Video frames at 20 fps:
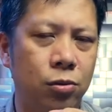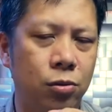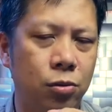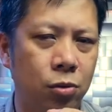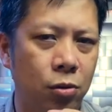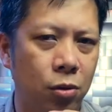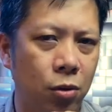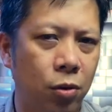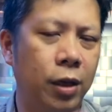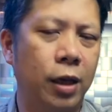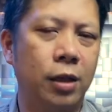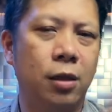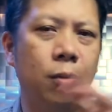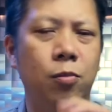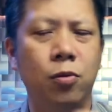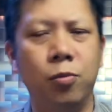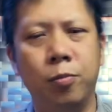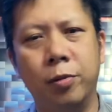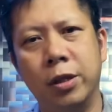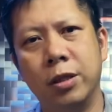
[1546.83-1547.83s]
to look at the
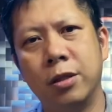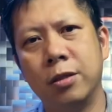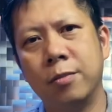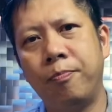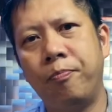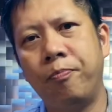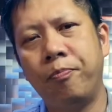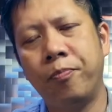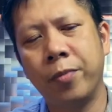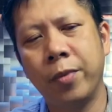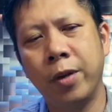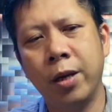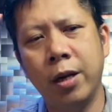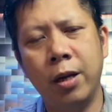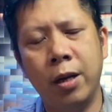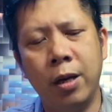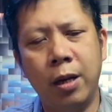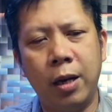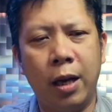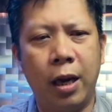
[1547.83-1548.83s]
bloopers.
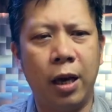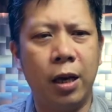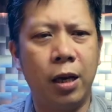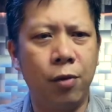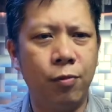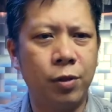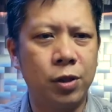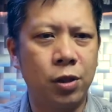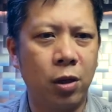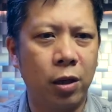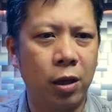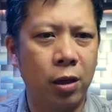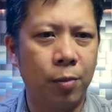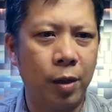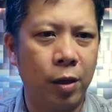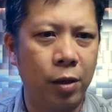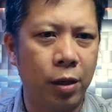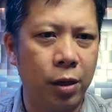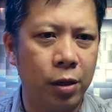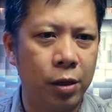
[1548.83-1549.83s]
And he was talking
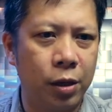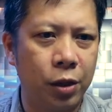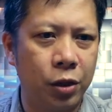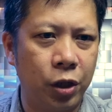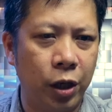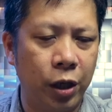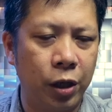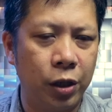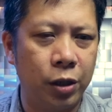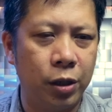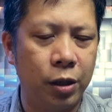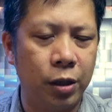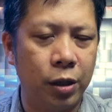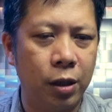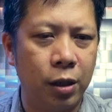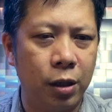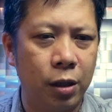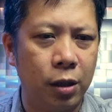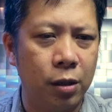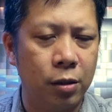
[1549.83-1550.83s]
about here the change,
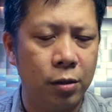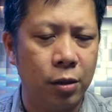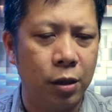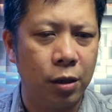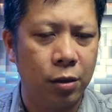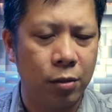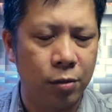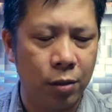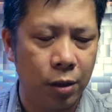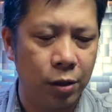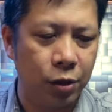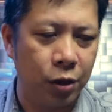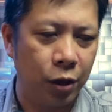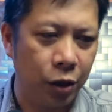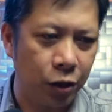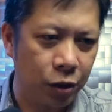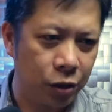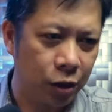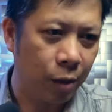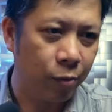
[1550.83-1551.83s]
uh, the the
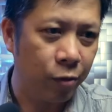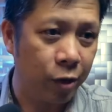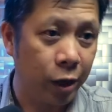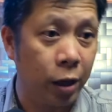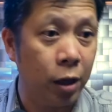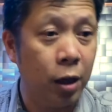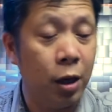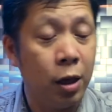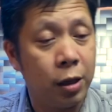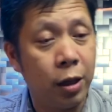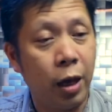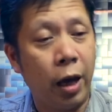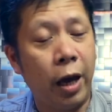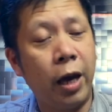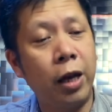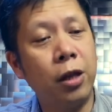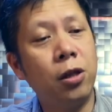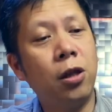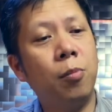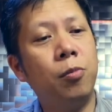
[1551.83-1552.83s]
changes everything. The
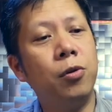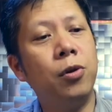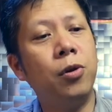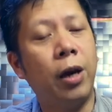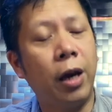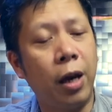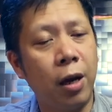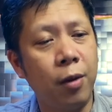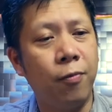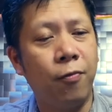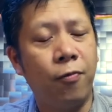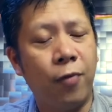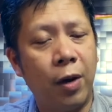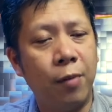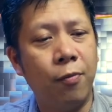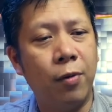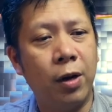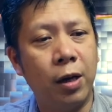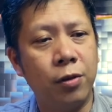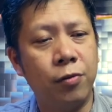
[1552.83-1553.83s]
A W M
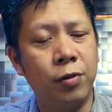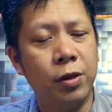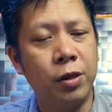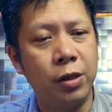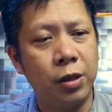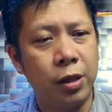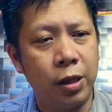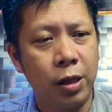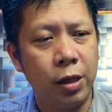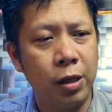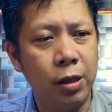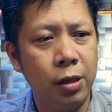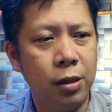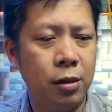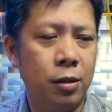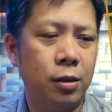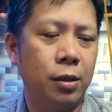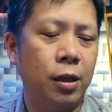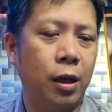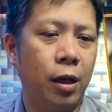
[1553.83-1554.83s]
five hundred D
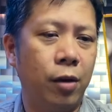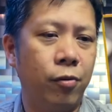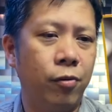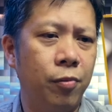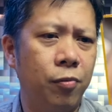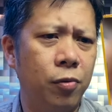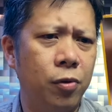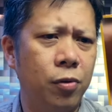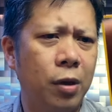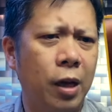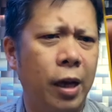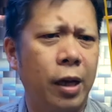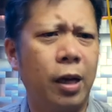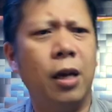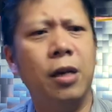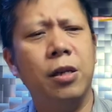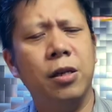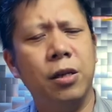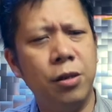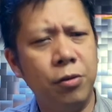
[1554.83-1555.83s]
that I reviewed like
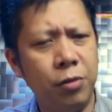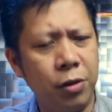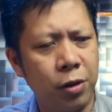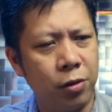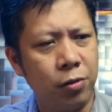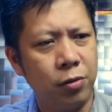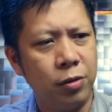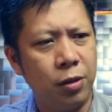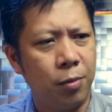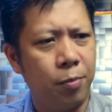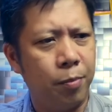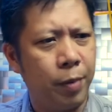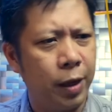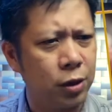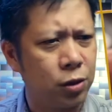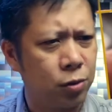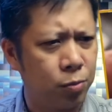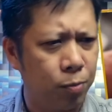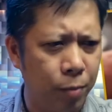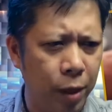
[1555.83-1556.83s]
a year ago, the
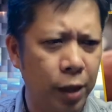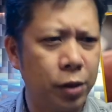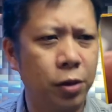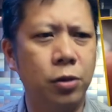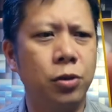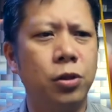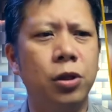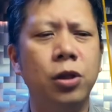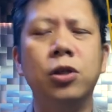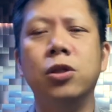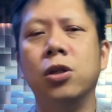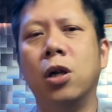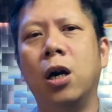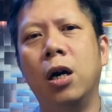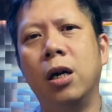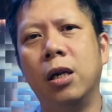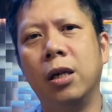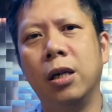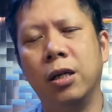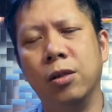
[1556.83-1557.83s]
best metal
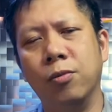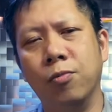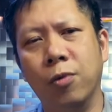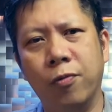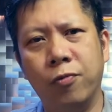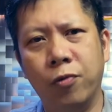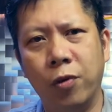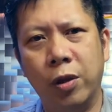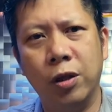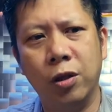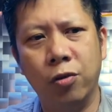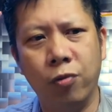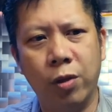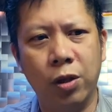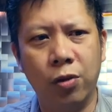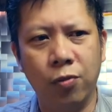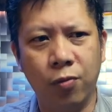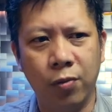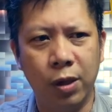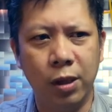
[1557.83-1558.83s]
G-Shock of twenty
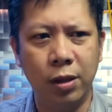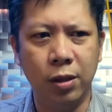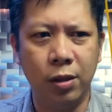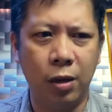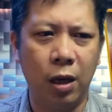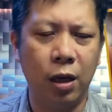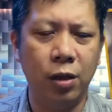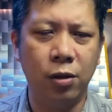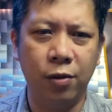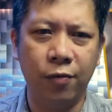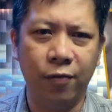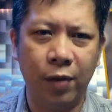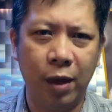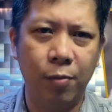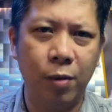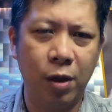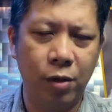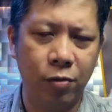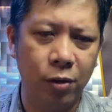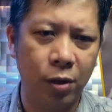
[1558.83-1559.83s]
twenty-one, under
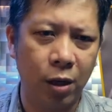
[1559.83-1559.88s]
five hundred